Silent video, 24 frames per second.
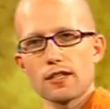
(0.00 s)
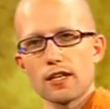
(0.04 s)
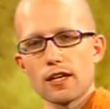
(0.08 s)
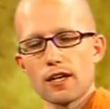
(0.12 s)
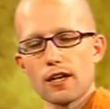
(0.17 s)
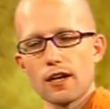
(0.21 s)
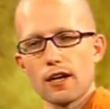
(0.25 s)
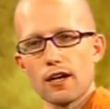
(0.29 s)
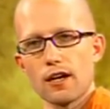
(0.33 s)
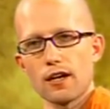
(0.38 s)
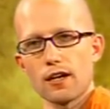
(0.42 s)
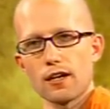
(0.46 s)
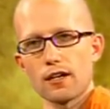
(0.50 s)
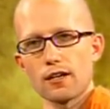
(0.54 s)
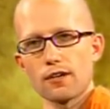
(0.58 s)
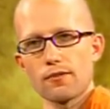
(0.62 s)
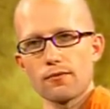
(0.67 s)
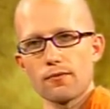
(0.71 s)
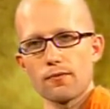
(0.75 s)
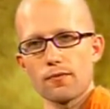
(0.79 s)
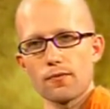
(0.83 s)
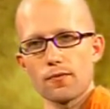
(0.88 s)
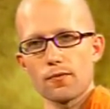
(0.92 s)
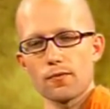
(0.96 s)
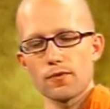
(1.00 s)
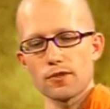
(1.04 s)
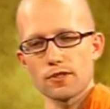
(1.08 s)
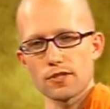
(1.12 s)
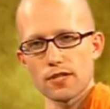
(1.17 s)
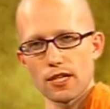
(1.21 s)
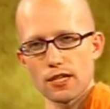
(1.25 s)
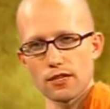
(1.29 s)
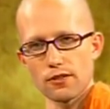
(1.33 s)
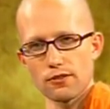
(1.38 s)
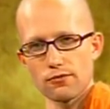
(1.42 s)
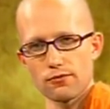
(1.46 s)
they are will
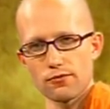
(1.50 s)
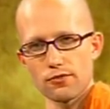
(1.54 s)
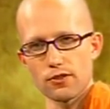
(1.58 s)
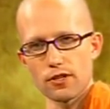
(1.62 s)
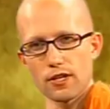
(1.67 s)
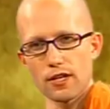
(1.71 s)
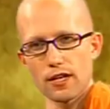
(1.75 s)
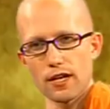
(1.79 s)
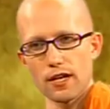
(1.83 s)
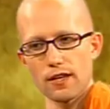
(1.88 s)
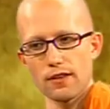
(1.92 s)
set you free.